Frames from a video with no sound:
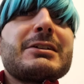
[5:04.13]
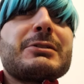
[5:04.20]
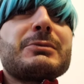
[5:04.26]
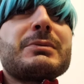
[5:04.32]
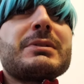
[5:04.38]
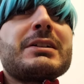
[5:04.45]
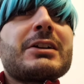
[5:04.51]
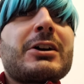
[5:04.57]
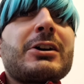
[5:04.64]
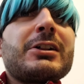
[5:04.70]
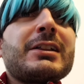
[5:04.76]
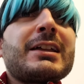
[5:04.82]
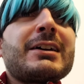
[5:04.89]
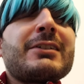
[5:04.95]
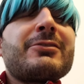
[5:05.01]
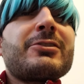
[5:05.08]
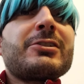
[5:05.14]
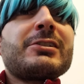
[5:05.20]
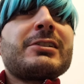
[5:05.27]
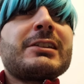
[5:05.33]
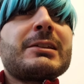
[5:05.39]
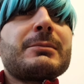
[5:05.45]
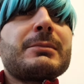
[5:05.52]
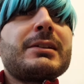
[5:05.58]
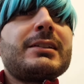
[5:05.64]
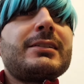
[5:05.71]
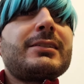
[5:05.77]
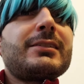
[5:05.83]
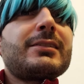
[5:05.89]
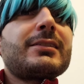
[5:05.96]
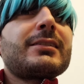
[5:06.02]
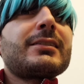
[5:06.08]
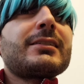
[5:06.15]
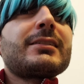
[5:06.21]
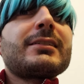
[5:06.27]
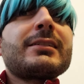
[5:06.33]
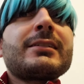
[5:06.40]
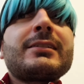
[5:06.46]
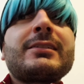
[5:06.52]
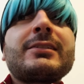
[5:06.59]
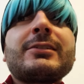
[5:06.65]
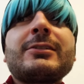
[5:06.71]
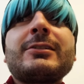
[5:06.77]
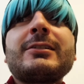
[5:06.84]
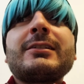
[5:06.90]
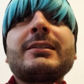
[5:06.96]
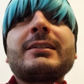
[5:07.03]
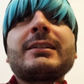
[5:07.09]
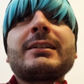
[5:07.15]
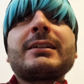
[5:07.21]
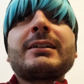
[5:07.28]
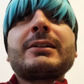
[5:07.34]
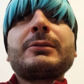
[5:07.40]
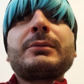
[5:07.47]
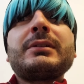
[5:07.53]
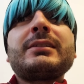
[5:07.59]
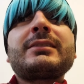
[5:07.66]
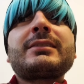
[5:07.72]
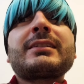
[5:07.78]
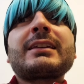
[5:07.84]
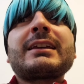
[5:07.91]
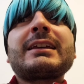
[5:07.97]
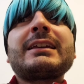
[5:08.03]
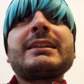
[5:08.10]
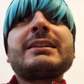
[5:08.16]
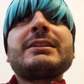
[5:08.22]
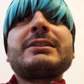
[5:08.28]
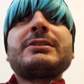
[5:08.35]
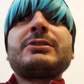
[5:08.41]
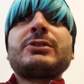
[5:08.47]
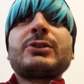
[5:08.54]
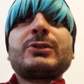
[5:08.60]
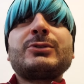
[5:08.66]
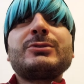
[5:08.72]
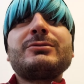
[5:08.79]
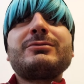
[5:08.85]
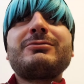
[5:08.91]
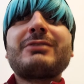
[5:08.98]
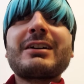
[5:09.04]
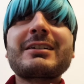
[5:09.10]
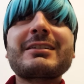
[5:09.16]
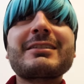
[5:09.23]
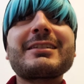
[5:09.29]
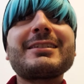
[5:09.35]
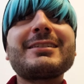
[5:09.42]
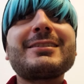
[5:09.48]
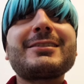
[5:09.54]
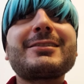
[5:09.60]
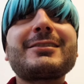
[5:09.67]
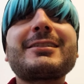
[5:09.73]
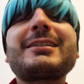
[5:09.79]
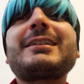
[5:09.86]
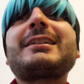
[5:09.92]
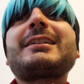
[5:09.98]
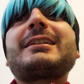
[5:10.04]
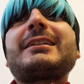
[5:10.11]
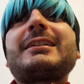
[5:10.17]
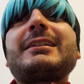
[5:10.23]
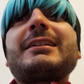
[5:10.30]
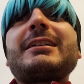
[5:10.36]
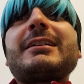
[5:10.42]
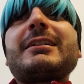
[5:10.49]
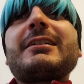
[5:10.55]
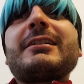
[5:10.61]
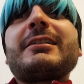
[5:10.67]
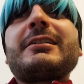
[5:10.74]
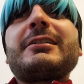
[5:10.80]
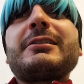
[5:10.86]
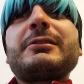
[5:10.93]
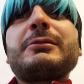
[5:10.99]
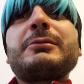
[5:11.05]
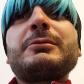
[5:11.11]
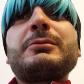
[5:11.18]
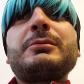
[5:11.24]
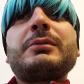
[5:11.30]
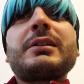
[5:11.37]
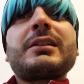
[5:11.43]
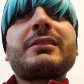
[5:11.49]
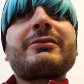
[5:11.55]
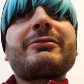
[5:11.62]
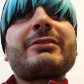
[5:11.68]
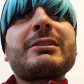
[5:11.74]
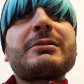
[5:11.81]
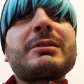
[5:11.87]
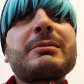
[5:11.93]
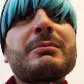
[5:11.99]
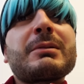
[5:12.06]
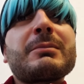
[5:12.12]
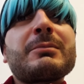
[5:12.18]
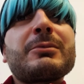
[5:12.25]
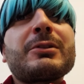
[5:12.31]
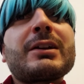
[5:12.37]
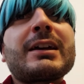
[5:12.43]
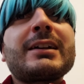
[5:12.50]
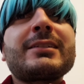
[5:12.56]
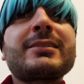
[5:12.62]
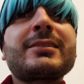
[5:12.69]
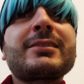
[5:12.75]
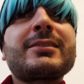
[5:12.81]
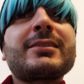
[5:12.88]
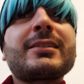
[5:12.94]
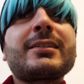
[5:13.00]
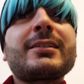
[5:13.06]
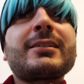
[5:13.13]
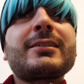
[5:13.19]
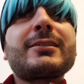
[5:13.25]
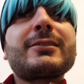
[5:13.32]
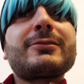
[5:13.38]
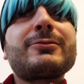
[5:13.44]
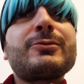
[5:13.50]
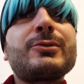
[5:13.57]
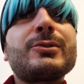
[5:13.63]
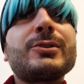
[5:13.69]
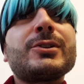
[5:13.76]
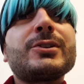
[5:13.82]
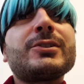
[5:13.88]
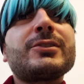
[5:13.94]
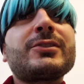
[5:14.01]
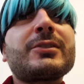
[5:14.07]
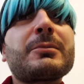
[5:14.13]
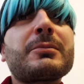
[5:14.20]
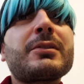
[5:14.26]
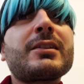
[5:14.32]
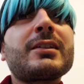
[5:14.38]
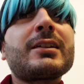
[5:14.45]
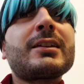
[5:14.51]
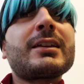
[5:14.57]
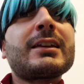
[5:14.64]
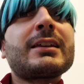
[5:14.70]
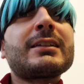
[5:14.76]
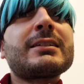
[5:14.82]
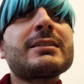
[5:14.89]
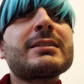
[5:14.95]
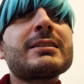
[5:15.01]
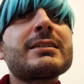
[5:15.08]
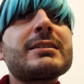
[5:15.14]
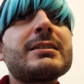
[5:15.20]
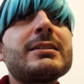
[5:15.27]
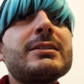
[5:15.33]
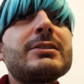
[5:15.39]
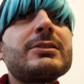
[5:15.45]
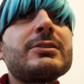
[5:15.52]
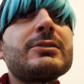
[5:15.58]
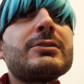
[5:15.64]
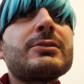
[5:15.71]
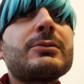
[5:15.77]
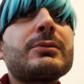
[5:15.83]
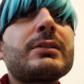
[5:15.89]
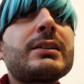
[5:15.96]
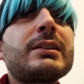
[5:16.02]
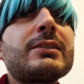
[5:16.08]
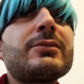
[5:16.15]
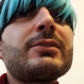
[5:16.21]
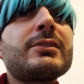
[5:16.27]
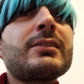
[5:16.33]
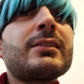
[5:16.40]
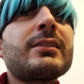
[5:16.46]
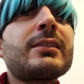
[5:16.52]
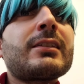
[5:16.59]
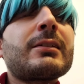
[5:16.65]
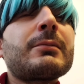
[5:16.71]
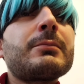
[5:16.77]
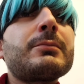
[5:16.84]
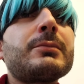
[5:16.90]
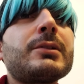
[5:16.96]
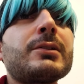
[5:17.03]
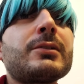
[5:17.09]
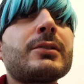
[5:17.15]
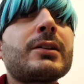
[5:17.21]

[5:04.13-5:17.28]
we all have our limits until we say, no, fuck this. When a family member asks for something and you don't give it to them